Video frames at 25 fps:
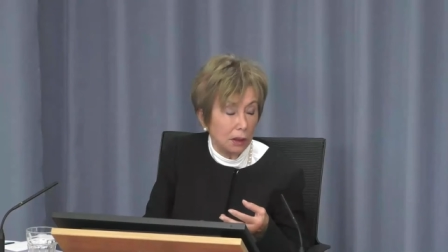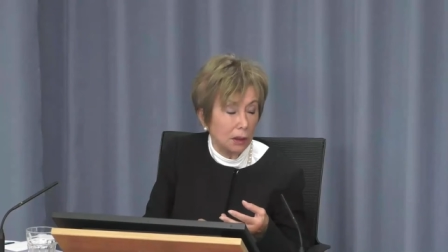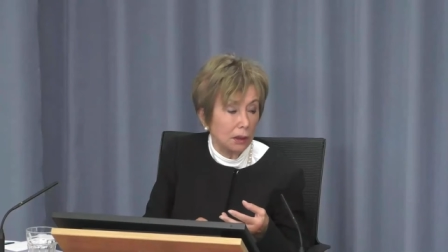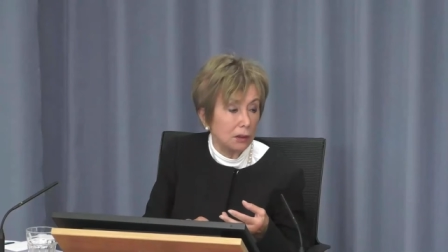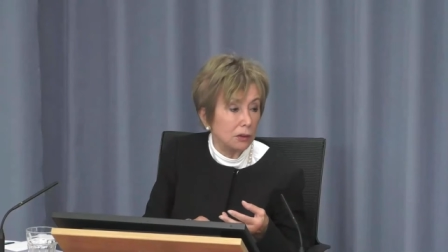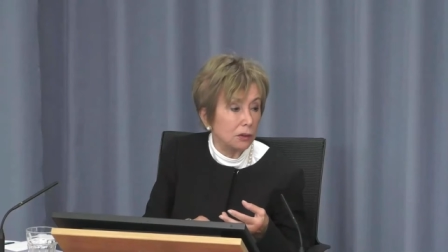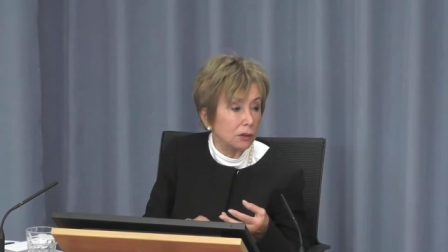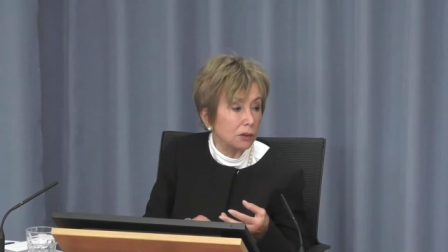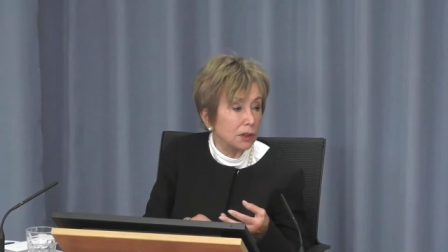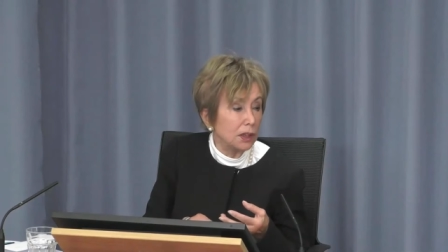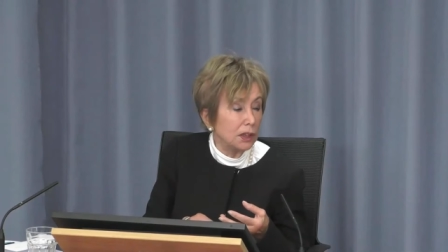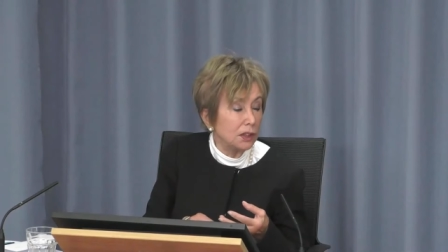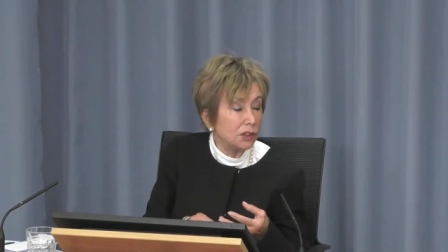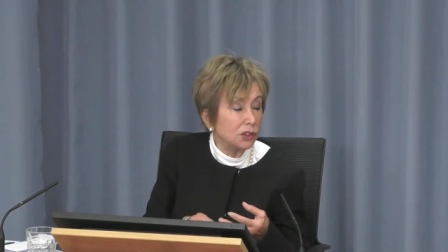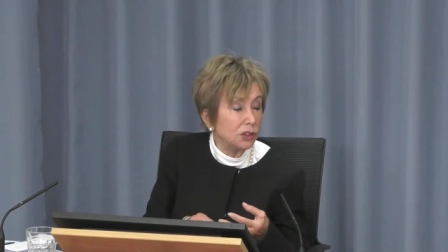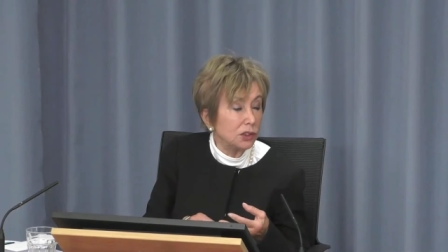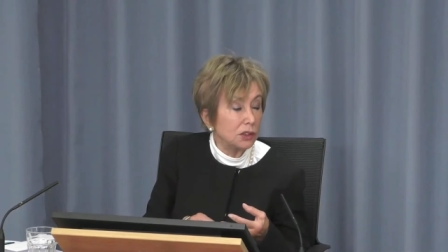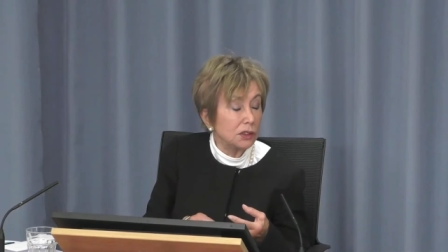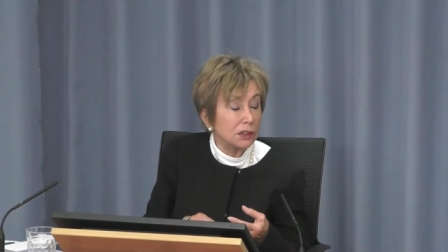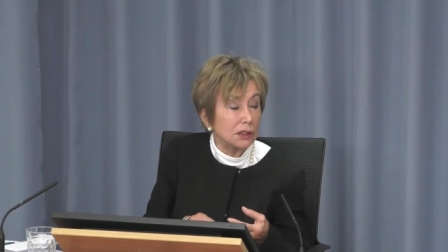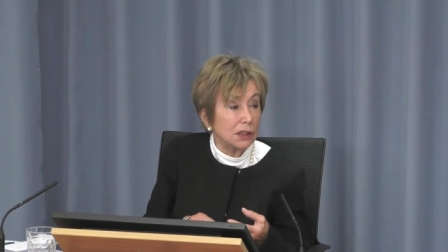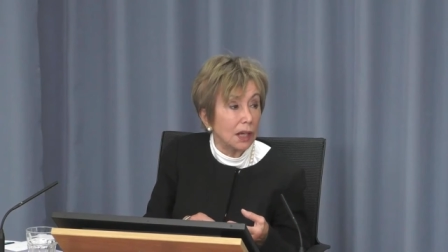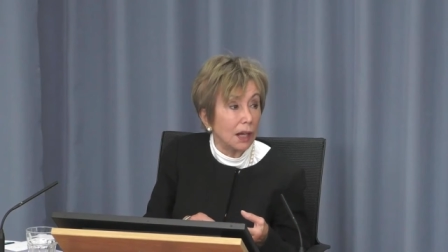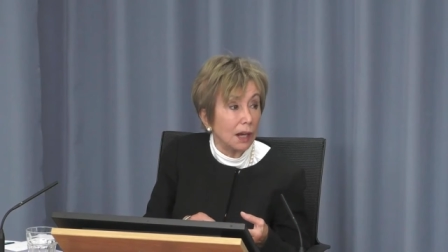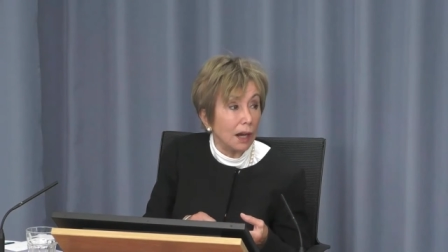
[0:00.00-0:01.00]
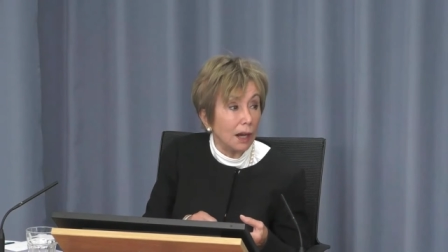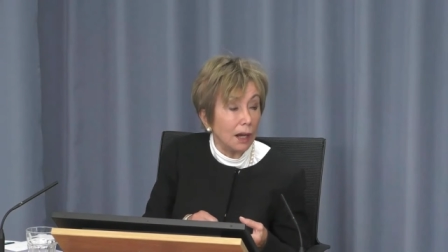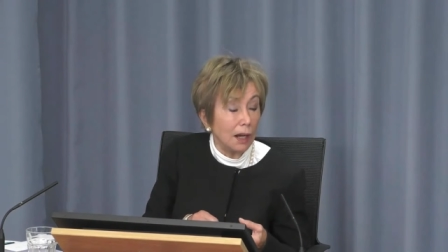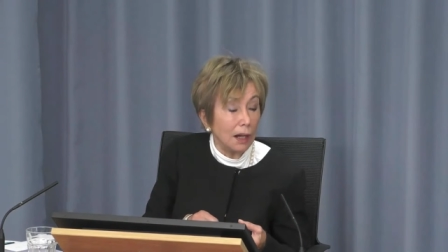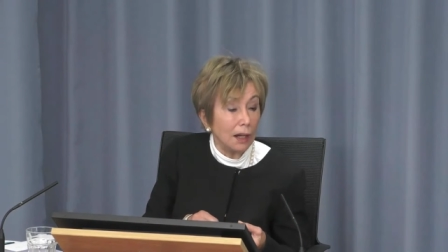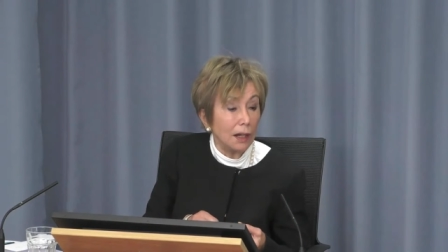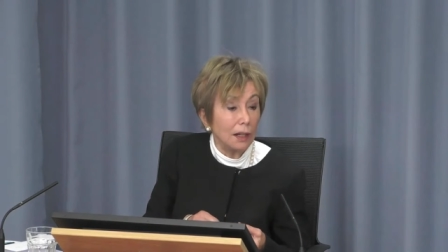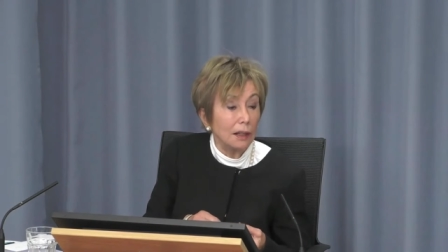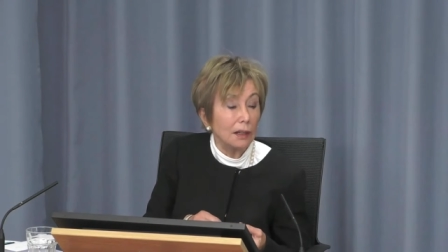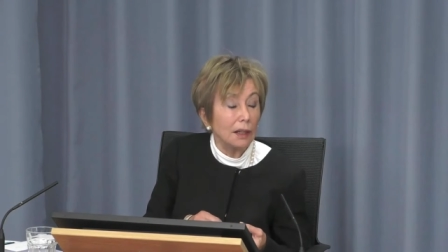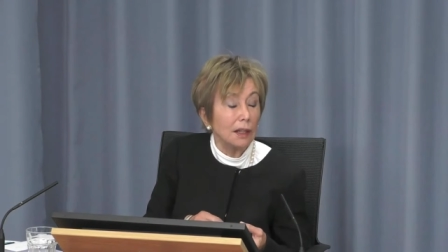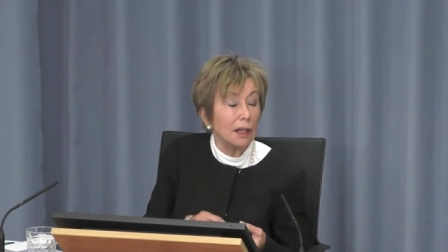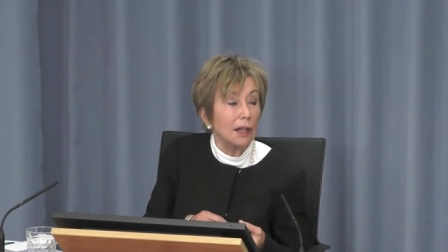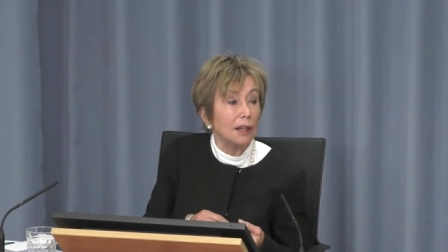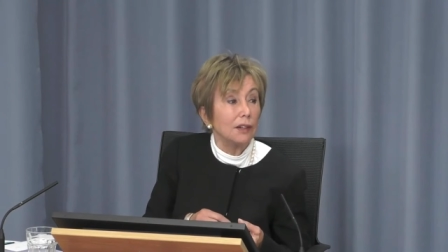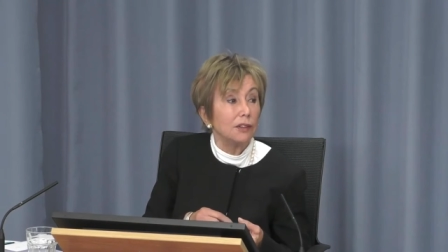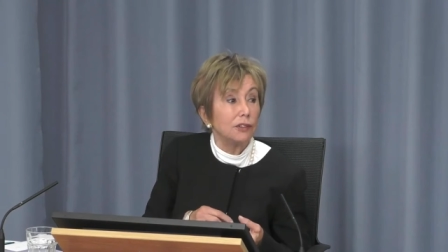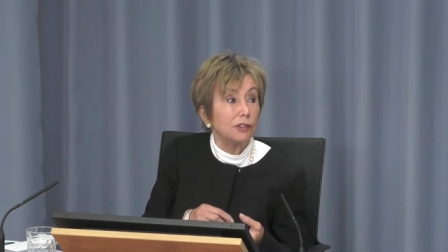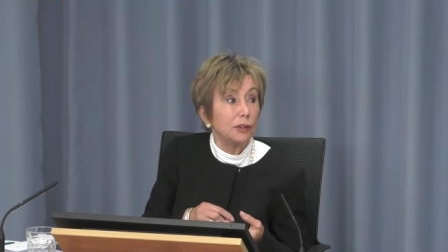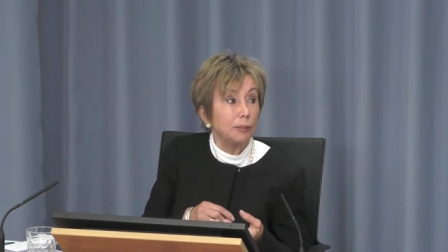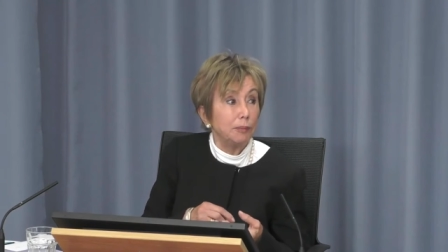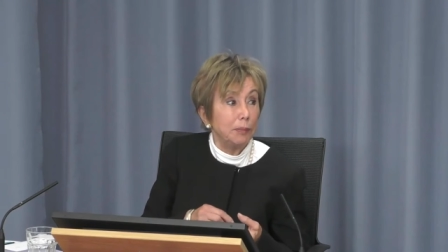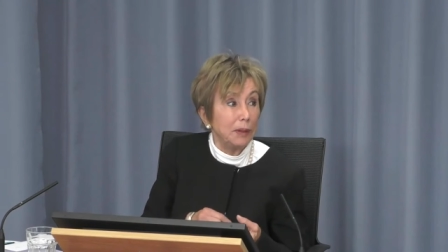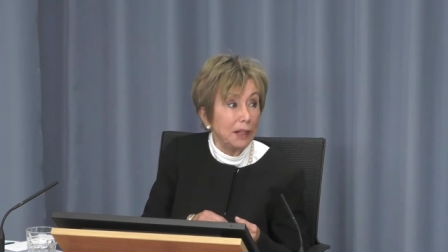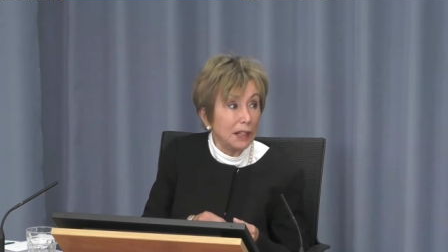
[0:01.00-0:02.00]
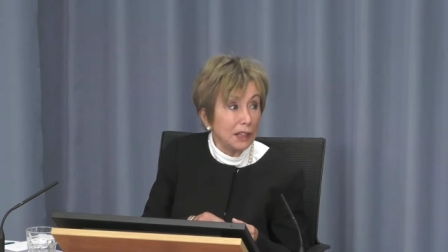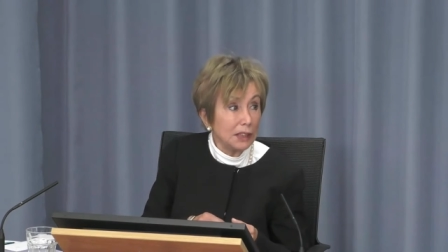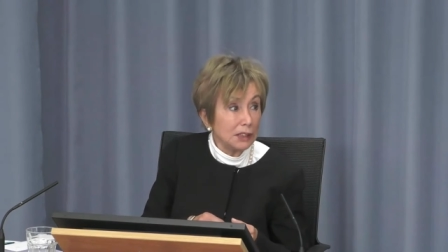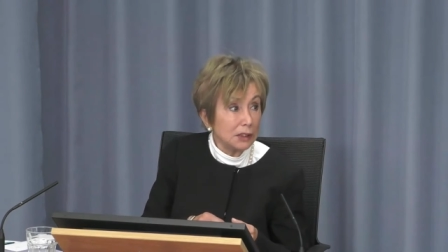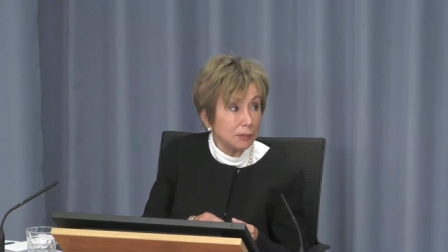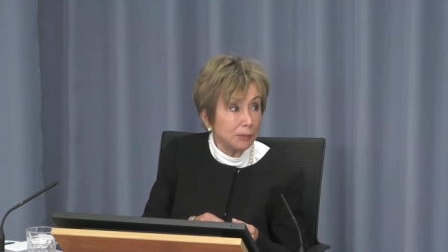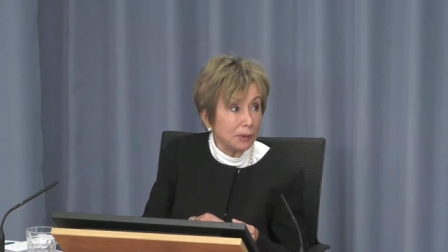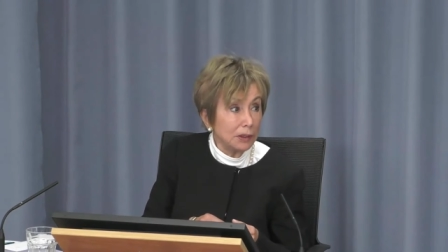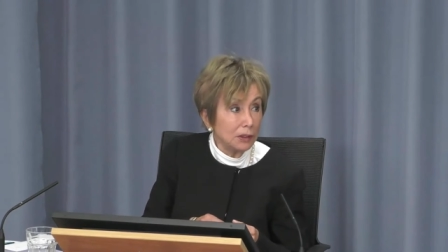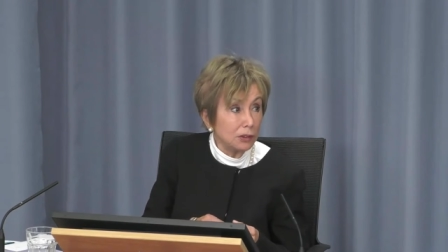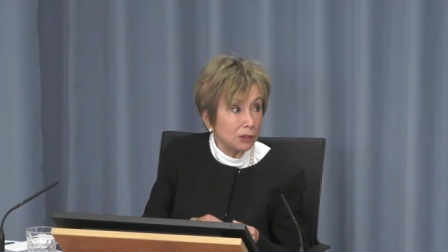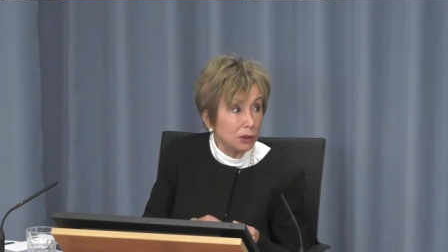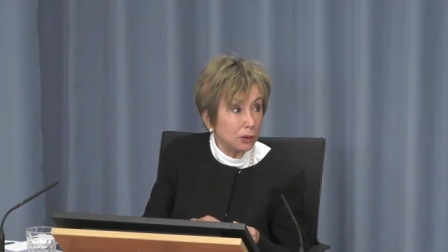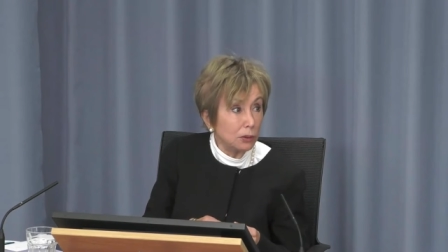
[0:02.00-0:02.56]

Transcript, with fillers: uh, donations are replacement